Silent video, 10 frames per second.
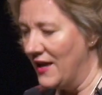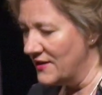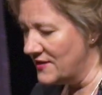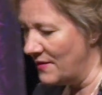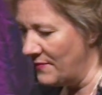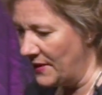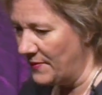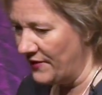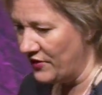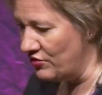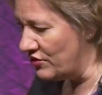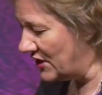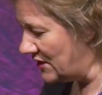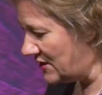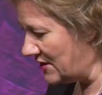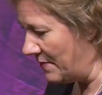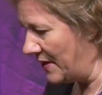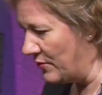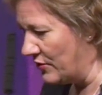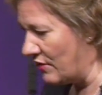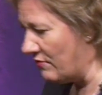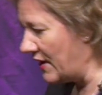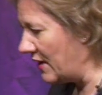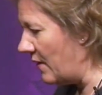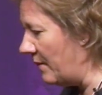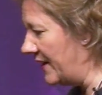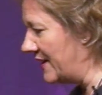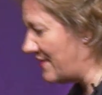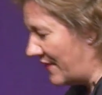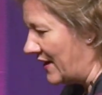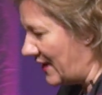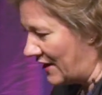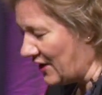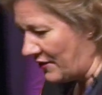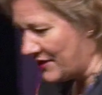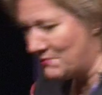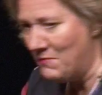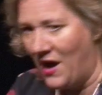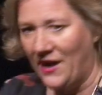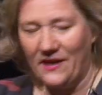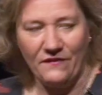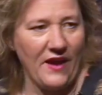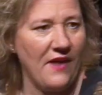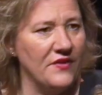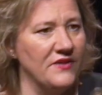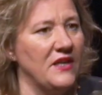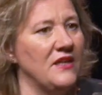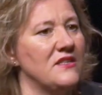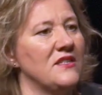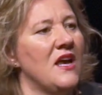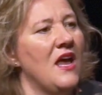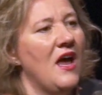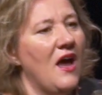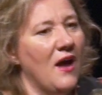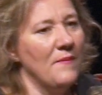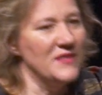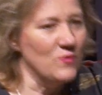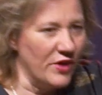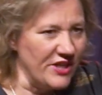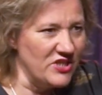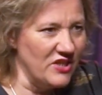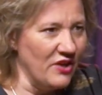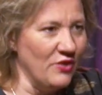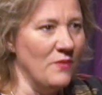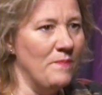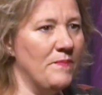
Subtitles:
And some people in the audience, some people that are running companies are thinking, you know, it's mine, I've gathered it, it's what I do.